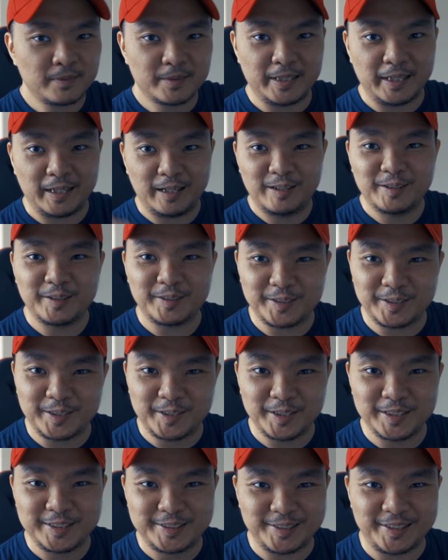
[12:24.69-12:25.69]
they look
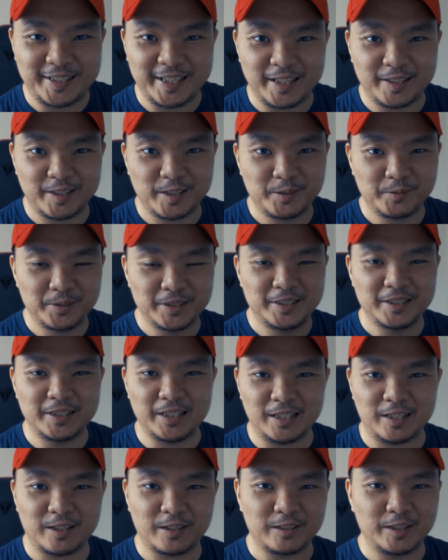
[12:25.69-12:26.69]
good together with
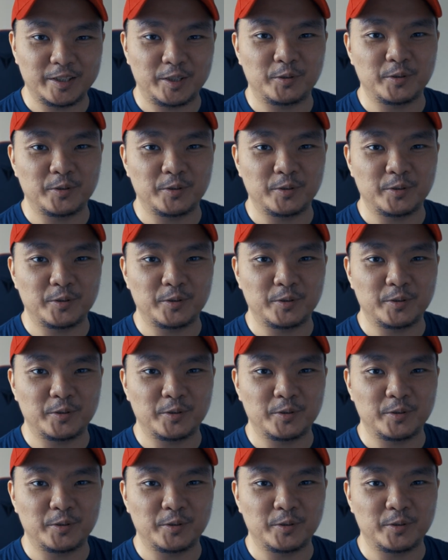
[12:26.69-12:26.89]
the Harley